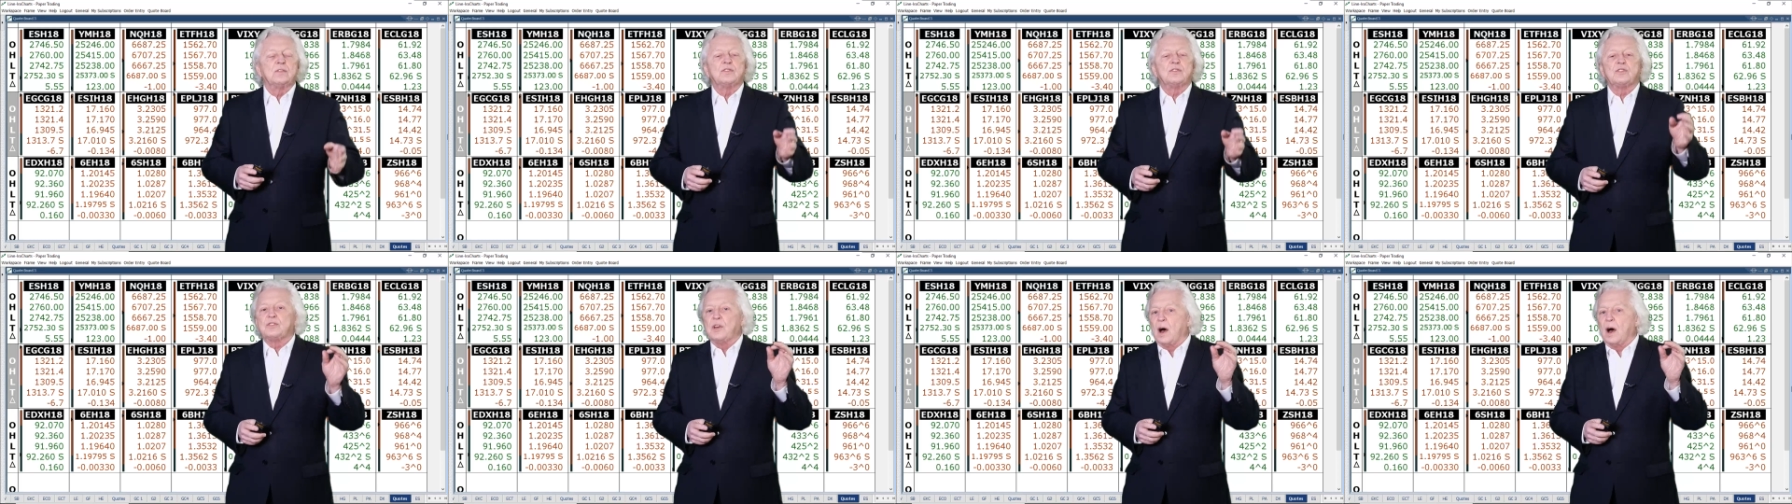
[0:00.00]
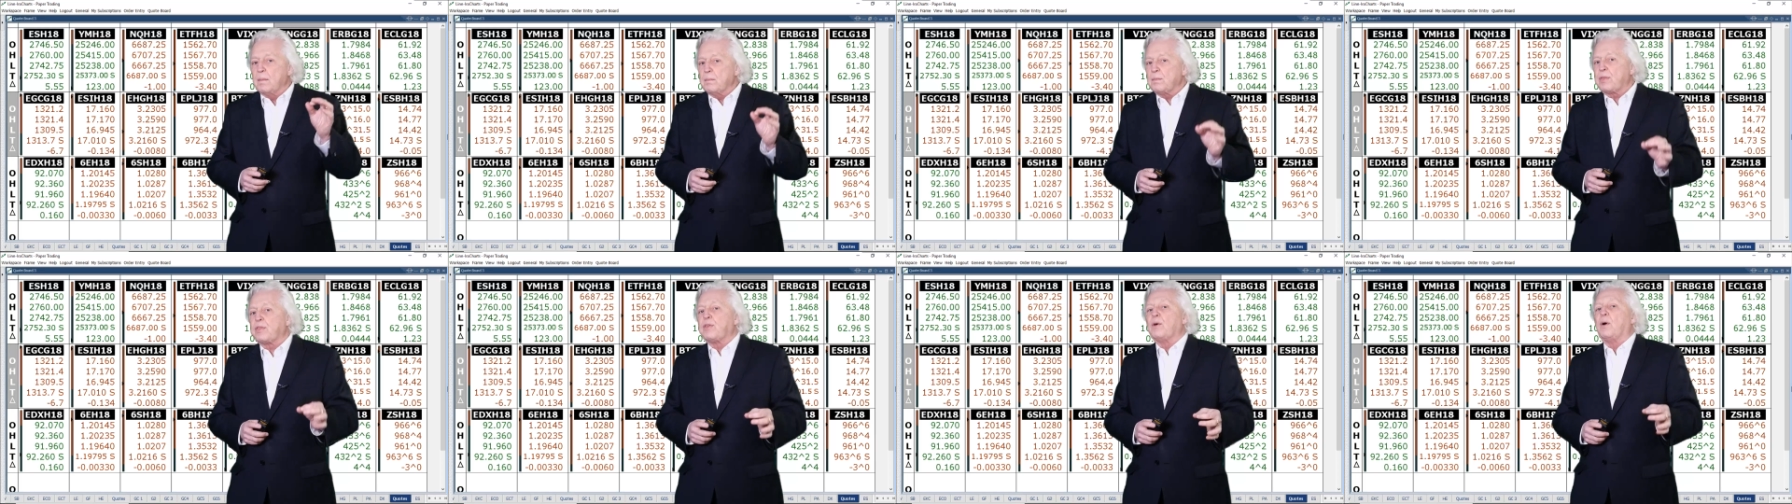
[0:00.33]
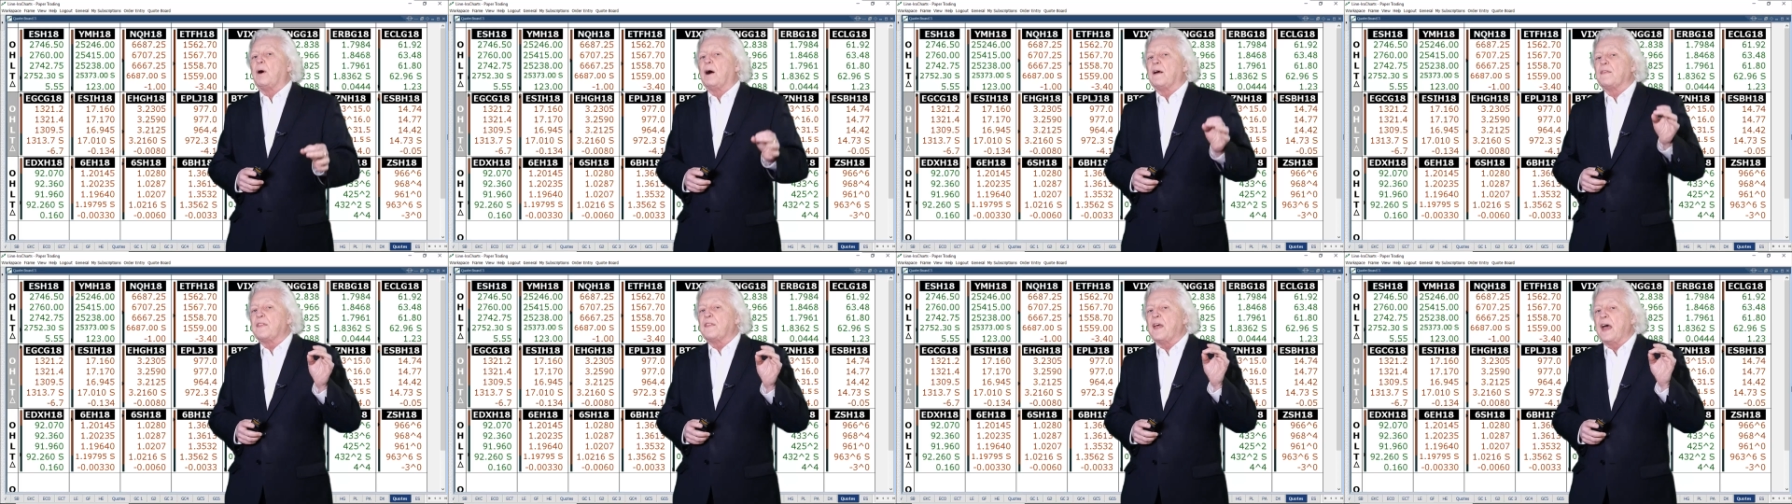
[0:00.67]
Some
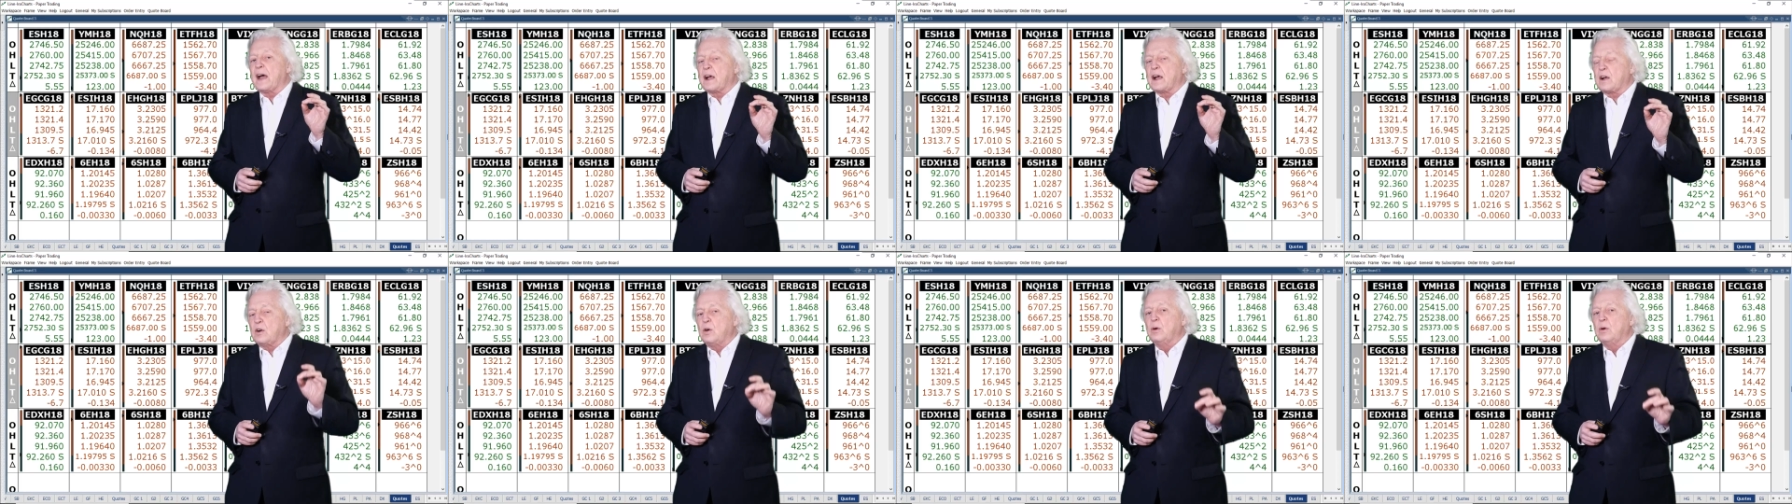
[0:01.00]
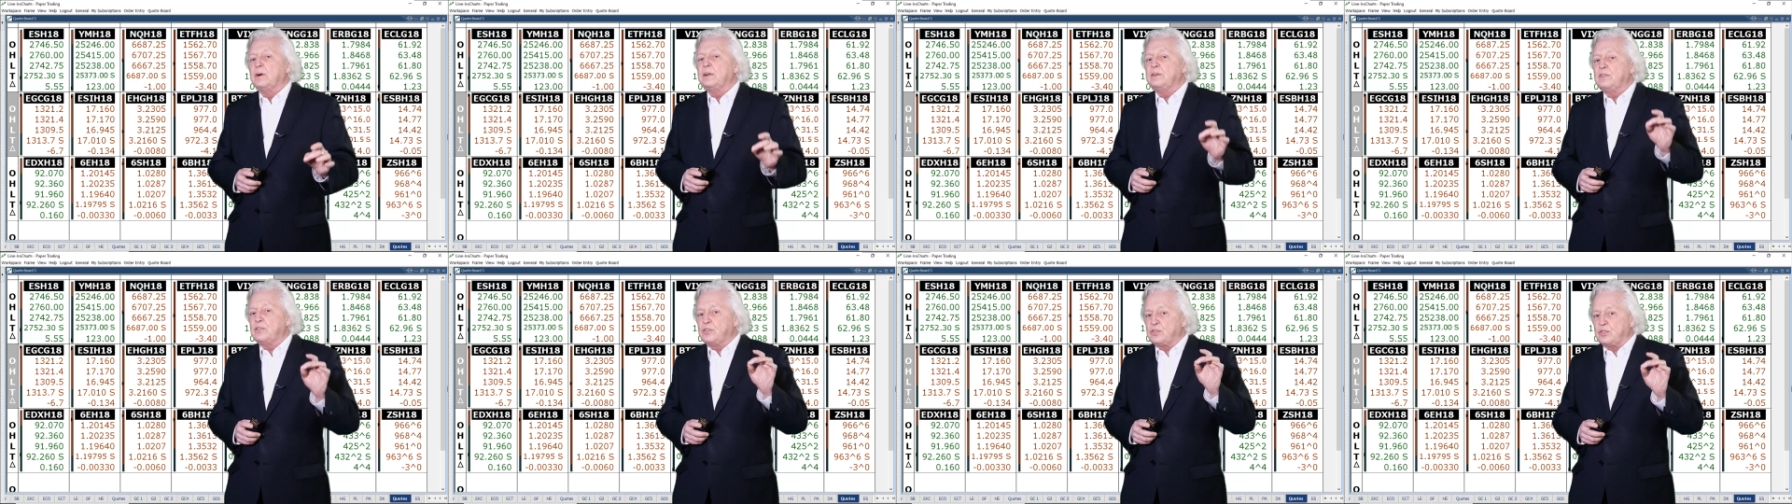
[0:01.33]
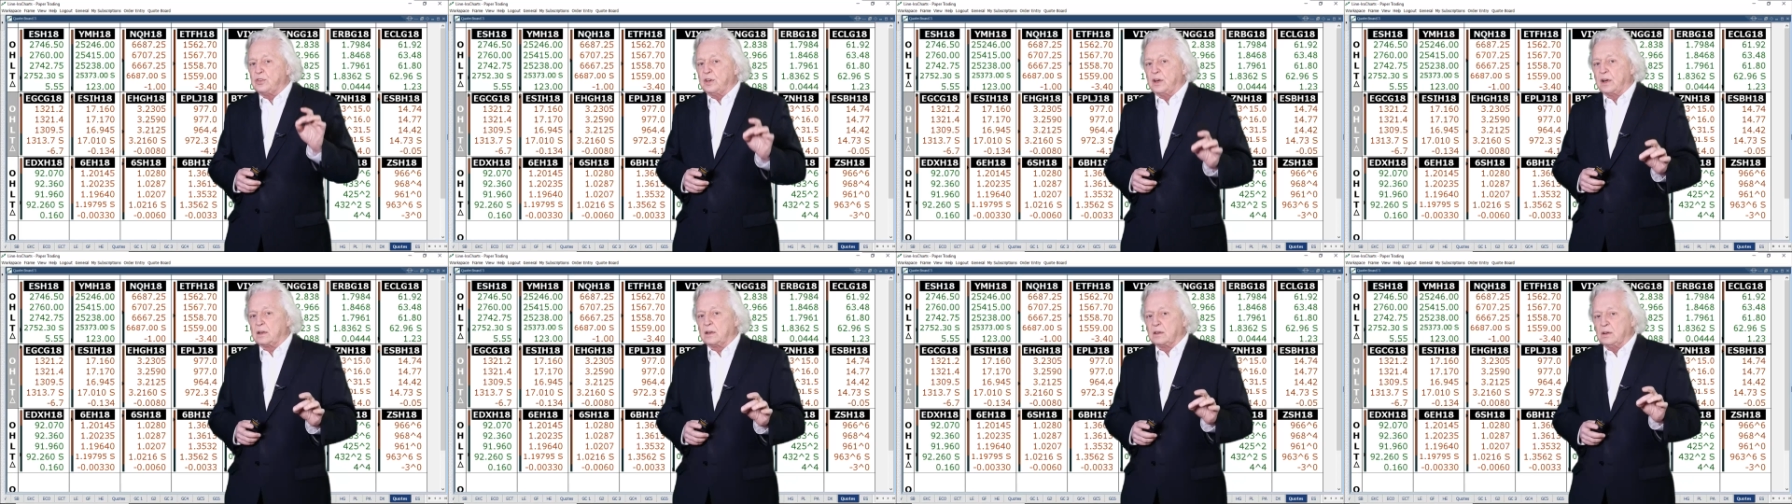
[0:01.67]
thought that could
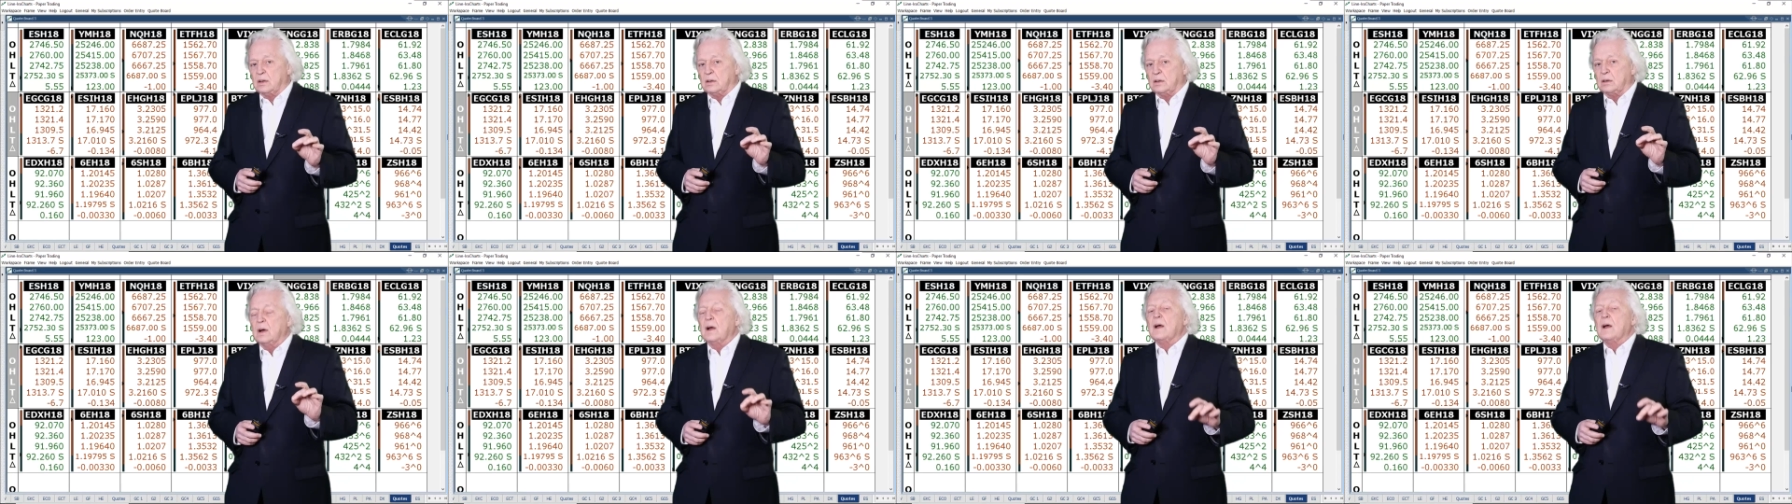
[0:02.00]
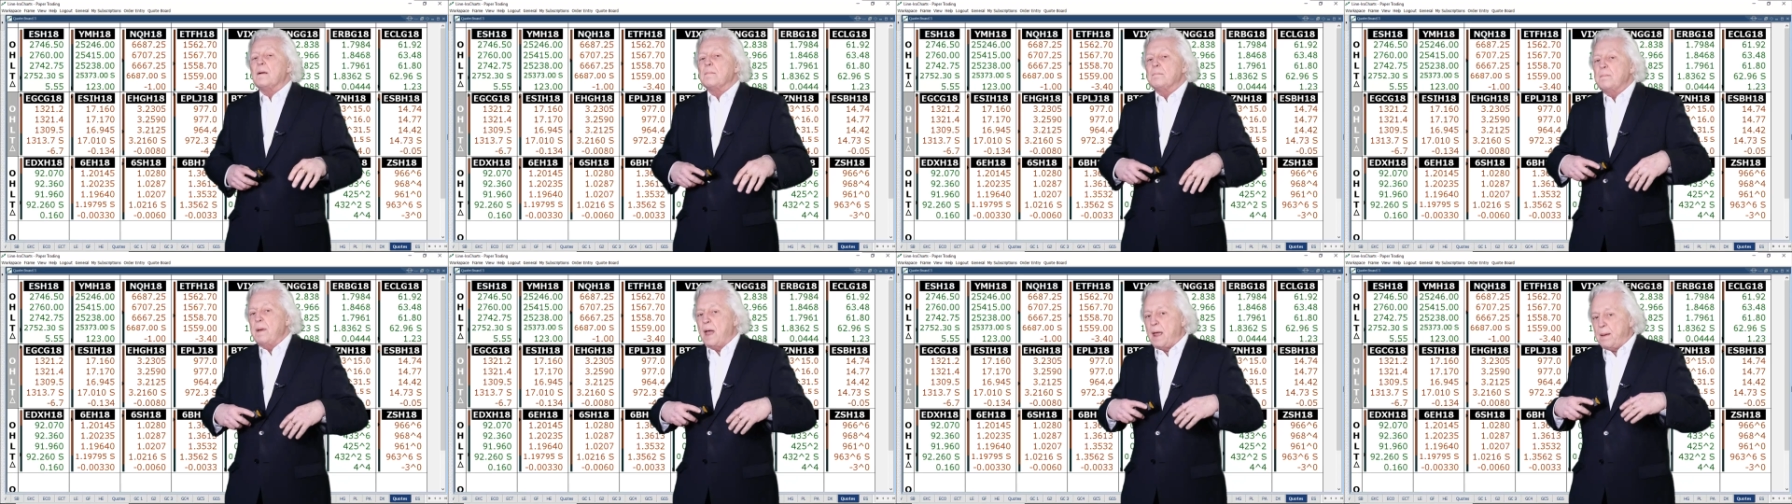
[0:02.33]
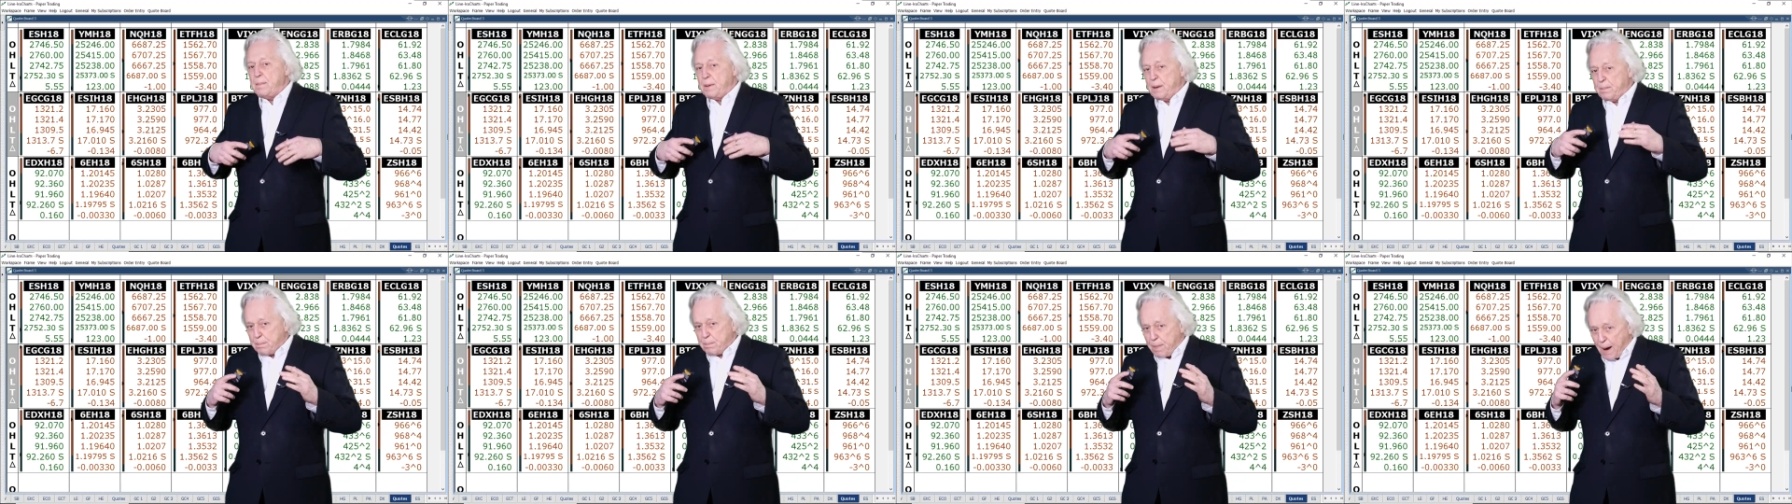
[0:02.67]
signal
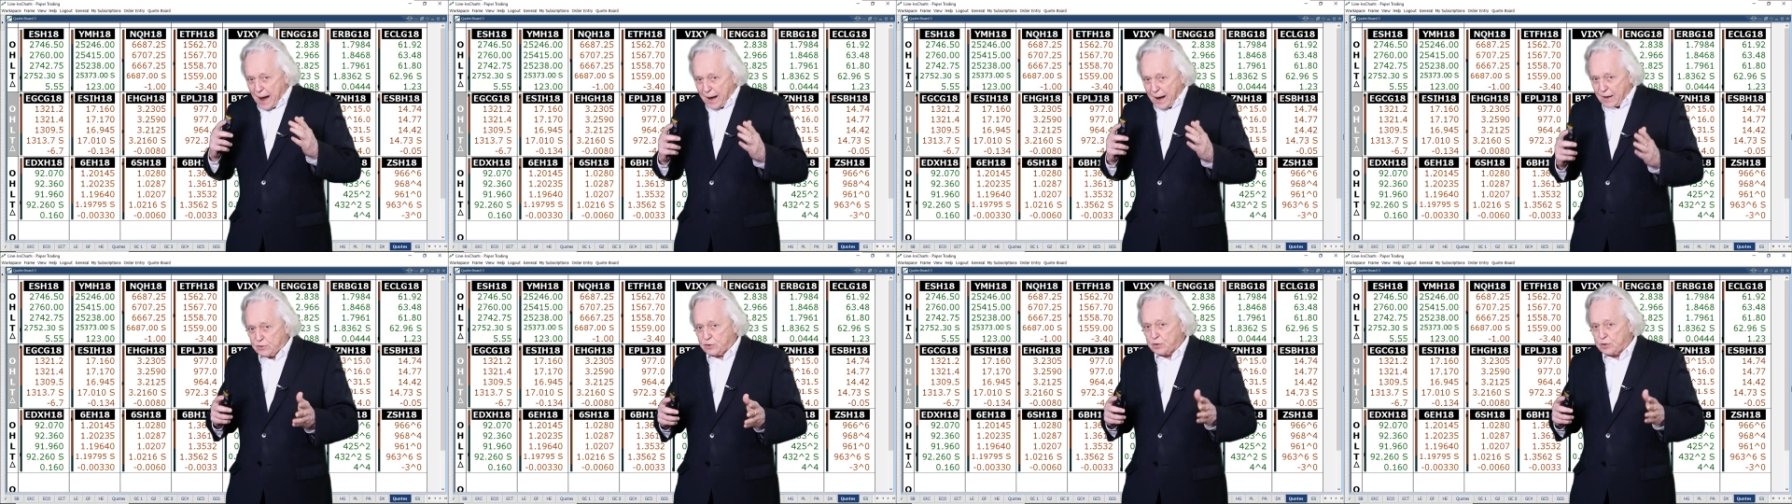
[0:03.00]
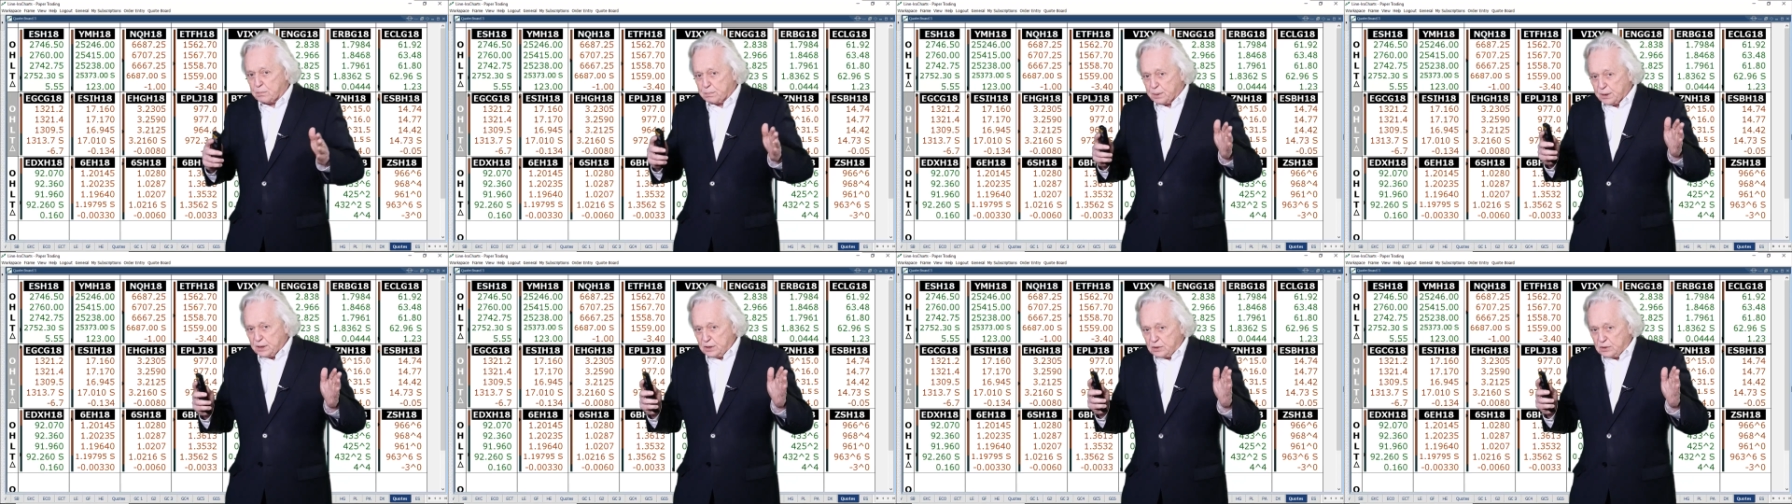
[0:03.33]
maybe possibly